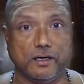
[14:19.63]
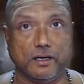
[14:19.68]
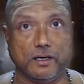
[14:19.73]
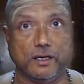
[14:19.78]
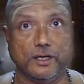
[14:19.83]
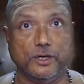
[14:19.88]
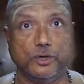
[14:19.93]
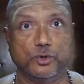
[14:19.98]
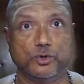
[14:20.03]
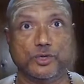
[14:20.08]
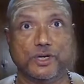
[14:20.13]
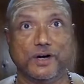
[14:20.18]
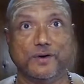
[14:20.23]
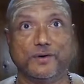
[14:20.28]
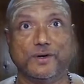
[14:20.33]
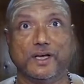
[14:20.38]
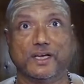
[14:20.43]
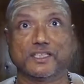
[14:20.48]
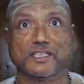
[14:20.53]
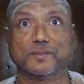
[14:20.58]
you should have to
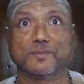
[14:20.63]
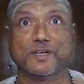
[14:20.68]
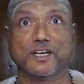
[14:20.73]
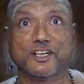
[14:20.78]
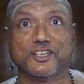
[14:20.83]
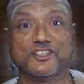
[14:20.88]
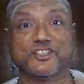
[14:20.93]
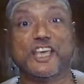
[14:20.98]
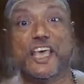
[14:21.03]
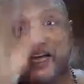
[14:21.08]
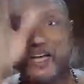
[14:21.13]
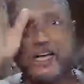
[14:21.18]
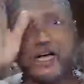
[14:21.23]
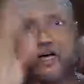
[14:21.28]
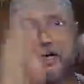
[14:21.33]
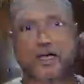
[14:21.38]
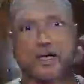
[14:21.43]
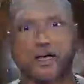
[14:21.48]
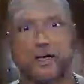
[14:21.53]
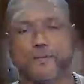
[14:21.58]
accept it as
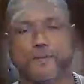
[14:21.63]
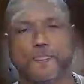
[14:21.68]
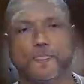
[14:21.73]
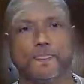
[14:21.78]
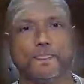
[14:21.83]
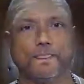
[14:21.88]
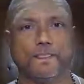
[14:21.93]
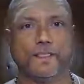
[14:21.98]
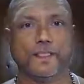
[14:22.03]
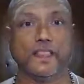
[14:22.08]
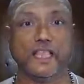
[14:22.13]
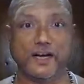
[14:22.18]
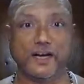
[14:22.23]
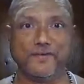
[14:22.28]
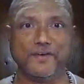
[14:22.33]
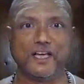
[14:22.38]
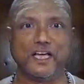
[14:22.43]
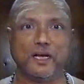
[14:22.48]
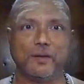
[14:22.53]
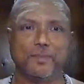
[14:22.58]
Ekagra.
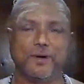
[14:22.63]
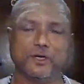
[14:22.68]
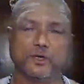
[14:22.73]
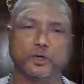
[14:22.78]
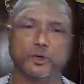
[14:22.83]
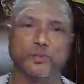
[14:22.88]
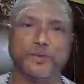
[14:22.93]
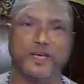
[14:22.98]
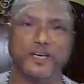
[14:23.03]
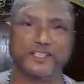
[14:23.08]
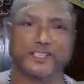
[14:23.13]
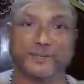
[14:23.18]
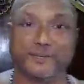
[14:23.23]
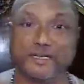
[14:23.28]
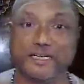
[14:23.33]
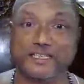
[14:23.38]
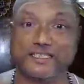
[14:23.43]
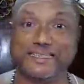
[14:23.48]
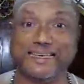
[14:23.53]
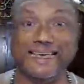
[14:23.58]
Nirvikalpa should be accepted
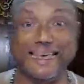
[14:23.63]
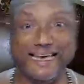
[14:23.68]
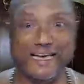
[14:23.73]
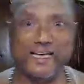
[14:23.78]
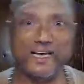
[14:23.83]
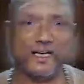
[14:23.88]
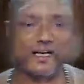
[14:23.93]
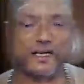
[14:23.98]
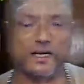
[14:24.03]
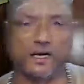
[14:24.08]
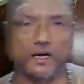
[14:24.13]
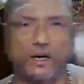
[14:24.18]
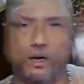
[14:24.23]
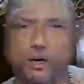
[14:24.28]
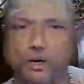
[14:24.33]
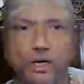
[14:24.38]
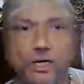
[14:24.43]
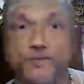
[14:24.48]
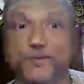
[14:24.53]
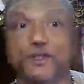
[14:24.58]
as Ekagra,
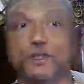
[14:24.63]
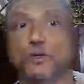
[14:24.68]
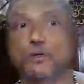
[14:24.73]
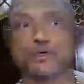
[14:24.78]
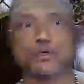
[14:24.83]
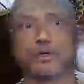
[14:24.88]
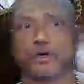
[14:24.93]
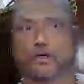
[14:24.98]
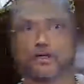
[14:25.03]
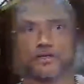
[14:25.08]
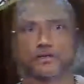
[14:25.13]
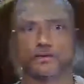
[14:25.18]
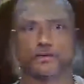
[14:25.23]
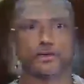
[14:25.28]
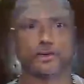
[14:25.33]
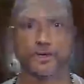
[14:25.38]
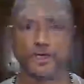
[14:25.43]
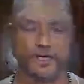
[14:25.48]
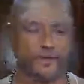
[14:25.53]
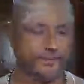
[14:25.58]
not without thoughts.
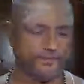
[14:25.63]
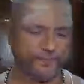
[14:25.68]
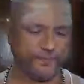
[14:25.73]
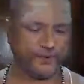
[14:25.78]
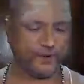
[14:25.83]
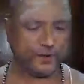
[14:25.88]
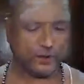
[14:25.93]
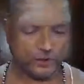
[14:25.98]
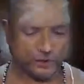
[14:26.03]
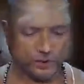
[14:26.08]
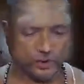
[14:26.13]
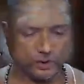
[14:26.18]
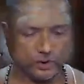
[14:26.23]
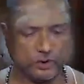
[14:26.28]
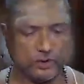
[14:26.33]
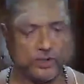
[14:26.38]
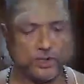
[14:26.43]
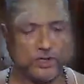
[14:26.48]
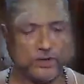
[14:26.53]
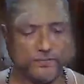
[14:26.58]
Okay.
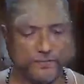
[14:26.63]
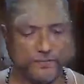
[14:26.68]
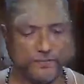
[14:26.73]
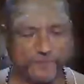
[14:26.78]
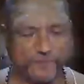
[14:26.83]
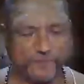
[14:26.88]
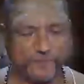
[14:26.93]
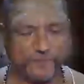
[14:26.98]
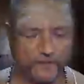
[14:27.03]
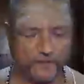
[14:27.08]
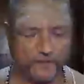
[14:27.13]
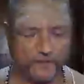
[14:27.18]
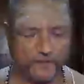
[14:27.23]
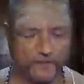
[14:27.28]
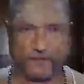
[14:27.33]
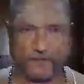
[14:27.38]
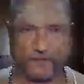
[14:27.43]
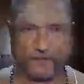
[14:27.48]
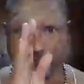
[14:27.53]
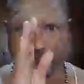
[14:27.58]
So when
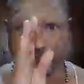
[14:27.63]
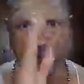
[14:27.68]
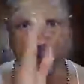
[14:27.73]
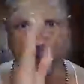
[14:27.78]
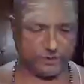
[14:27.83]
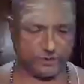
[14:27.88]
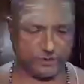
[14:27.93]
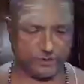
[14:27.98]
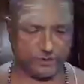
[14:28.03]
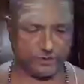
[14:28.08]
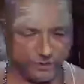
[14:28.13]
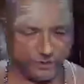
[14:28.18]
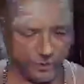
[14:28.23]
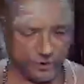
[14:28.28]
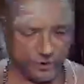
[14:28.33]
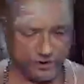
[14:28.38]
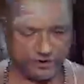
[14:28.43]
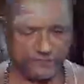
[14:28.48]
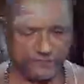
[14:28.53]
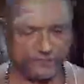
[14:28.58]
with
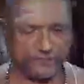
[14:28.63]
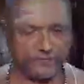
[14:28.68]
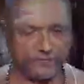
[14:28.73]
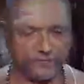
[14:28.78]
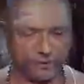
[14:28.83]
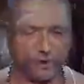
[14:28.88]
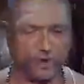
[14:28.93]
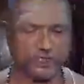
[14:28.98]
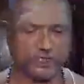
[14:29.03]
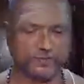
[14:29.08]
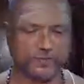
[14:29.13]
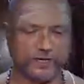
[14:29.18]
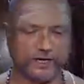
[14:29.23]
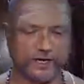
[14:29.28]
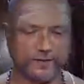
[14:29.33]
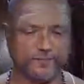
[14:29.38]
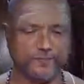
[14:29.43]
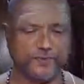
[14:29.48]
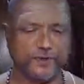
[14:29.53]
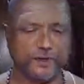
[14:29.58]
focused mind,
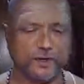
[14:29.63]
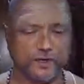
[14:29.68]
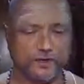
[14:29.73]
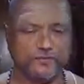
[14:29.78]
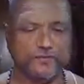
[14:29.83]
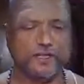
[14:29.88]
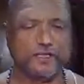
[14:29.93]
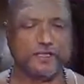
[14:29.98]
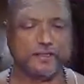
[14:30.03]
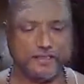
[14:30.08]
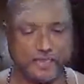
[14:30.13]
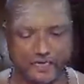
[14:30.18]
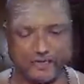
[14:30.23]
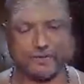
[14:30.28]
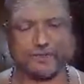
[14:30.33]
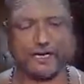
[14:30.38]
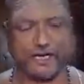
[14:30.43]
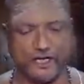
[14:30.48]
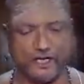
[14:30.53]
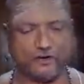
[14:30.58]
with that
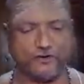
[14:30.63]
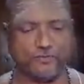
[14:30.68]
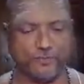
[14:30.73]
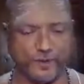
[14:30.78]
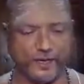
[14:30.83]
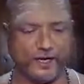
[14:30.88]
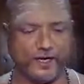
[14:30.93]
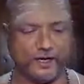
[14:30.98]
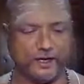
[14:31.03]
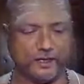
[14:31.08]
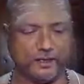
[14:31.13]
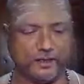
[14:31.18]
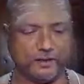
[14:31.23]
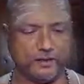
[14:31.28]
kind of mind,